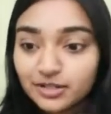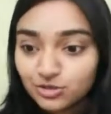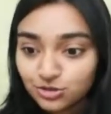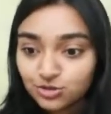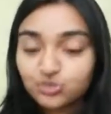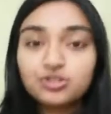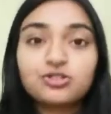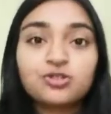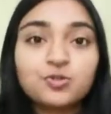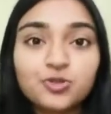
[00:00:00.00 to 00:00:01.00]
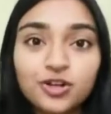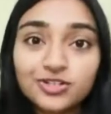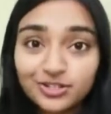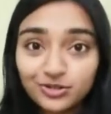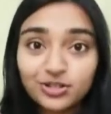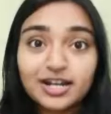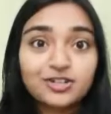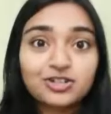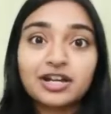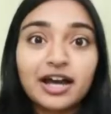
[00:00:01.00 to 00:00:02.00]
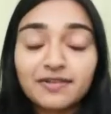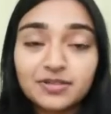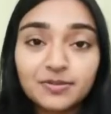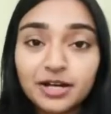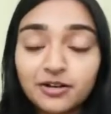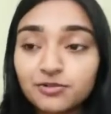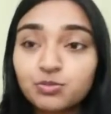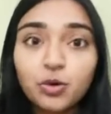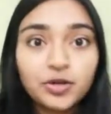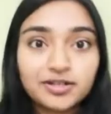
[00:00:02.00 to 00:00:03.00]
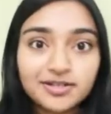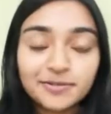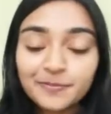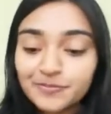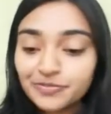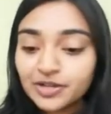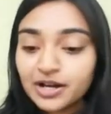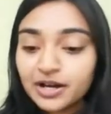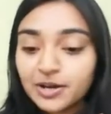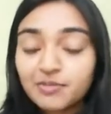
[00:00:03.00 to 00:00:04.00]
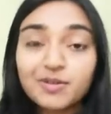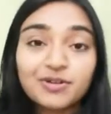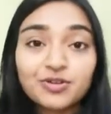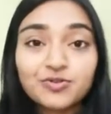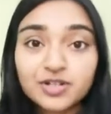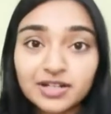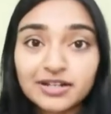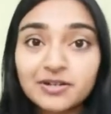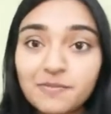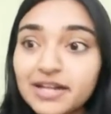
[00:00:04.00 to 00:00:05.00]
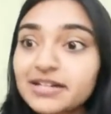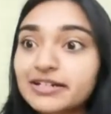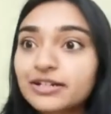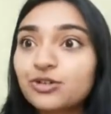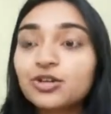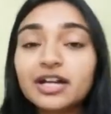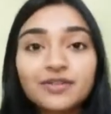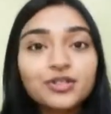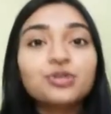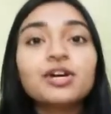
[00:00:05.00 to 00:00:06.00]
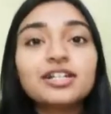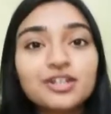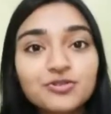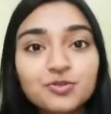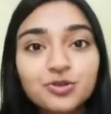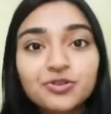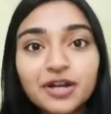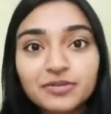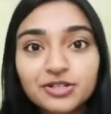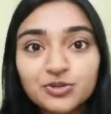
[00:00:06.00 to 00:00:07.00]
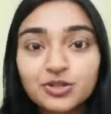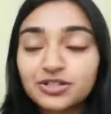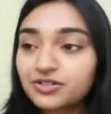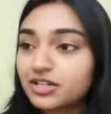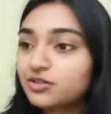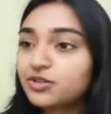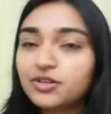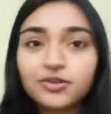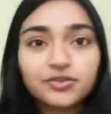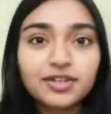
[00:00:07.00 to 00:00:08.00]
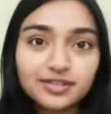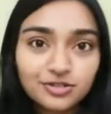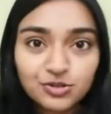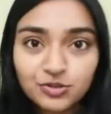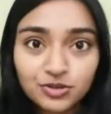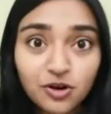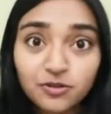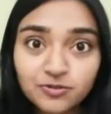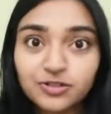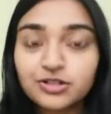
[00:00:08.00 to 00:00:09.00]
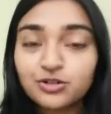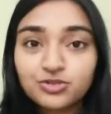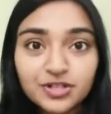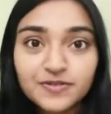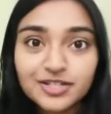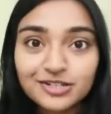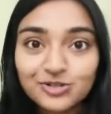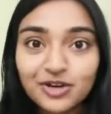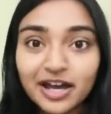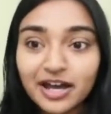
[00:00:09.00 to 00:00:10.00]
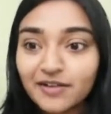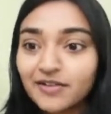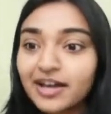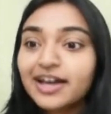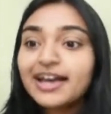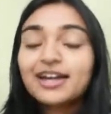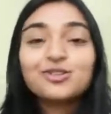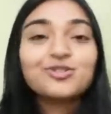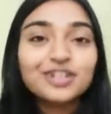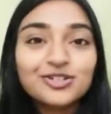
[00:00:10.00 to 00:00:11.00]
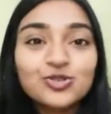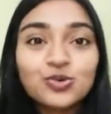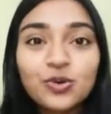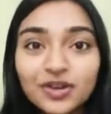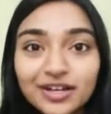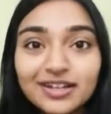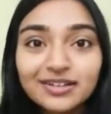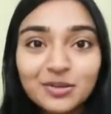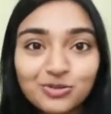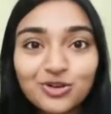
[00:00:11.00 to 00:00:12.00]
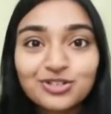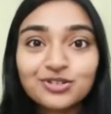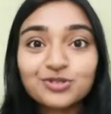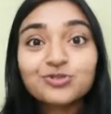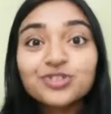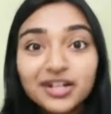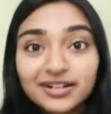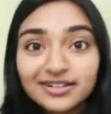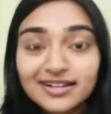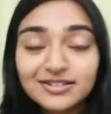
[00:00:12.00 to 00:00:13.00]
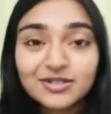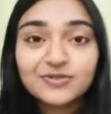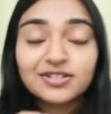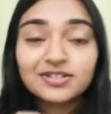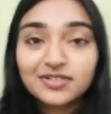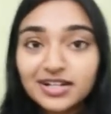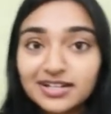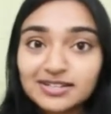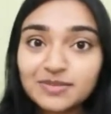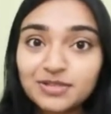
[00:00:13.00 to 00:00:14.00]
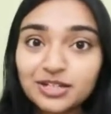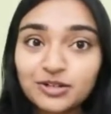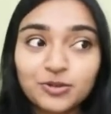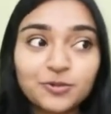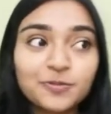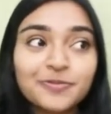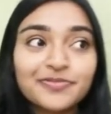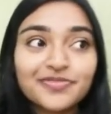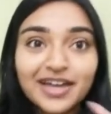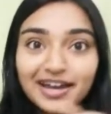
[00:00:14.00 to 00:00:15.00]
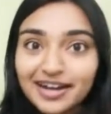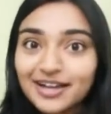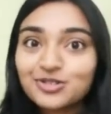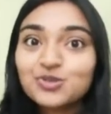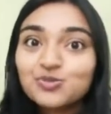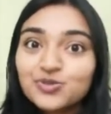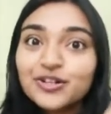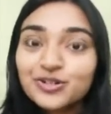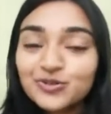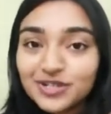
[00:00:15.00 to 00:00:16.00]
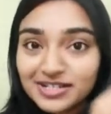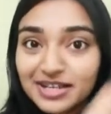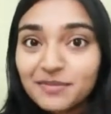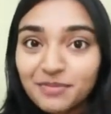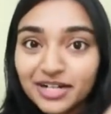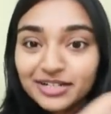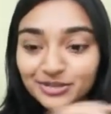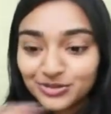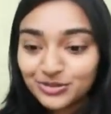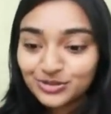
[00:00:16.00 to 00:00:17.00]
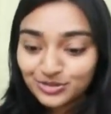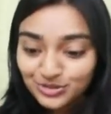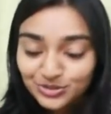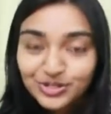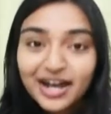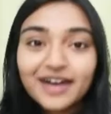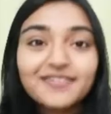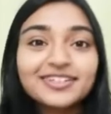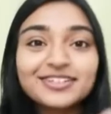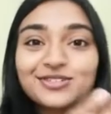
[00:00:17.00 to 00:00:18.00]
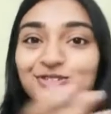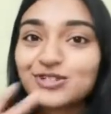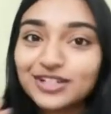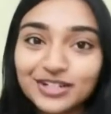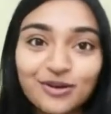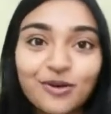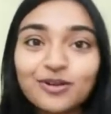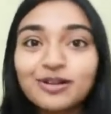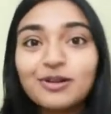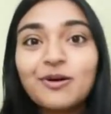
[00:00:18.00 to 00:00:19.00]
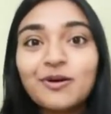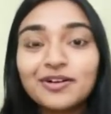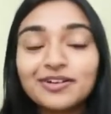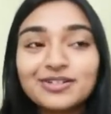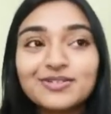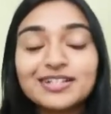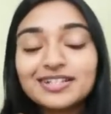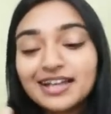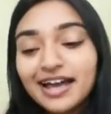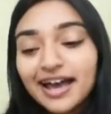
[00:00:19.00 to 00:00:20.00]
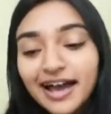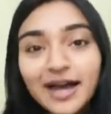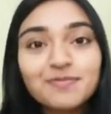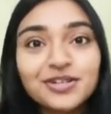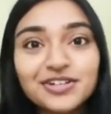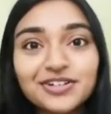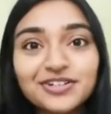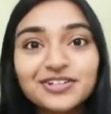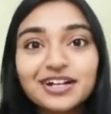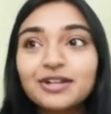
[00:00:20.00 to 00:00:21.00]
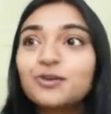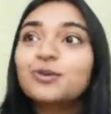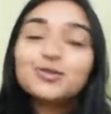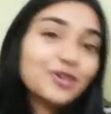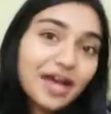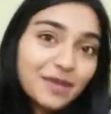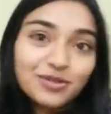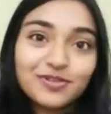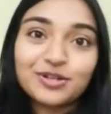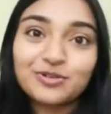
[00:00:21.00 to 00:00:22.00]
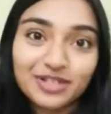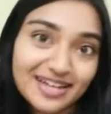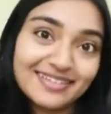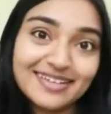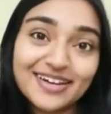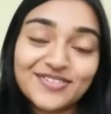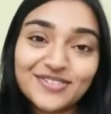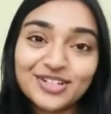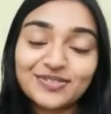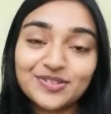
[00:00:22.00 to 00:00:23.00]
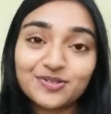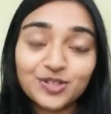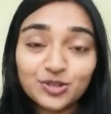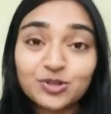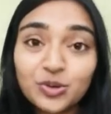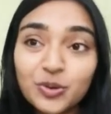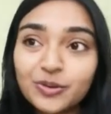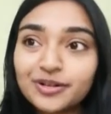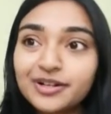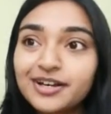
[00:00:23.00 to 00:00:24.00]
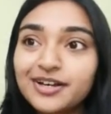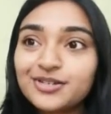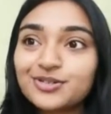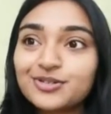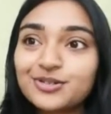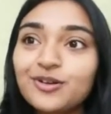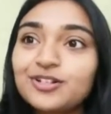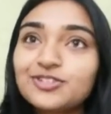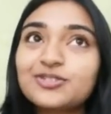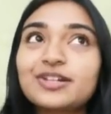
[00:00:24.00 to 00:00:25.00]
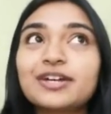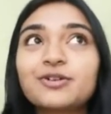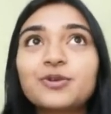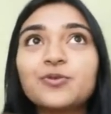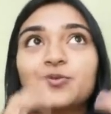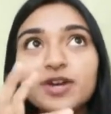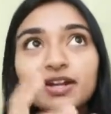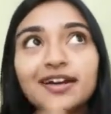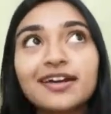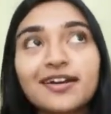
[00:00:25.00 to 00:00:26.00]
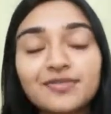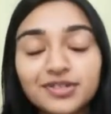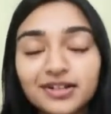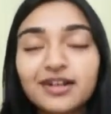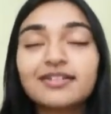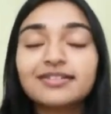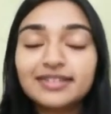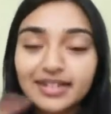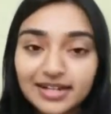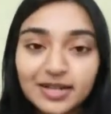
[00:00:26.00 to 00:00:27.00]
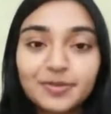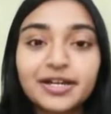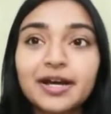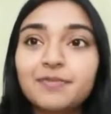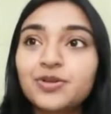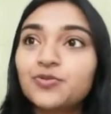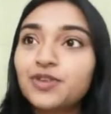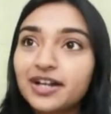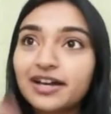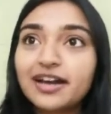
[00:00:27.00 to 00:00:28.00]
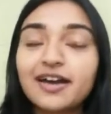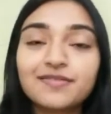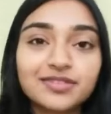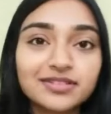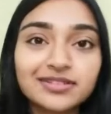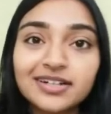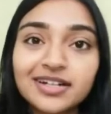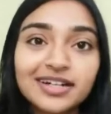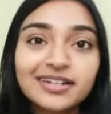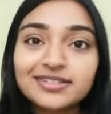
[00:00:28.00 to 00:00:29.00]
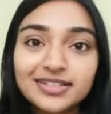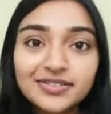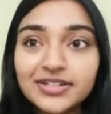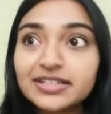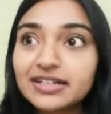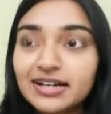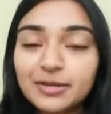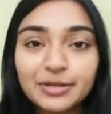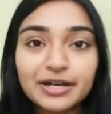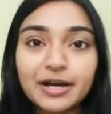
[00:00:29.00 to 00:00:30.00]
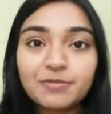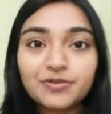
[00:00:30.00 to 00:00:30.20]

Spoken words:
So through this new project, you can actually have some kind of bonus. Maybe you're working independently, you can have a new idea of a program that you want to create, or a new thing that you want to offer, a new service that you have, and you're enjoying in the process of creating that service, creating something new. And as you're moving towards that money goal, you're having this journey all along. So it's happy here and also happy when you get there with your goal. So it's not just like, okay, when I have the car, then I'll be happy. When I have the degree, then I'll be happy.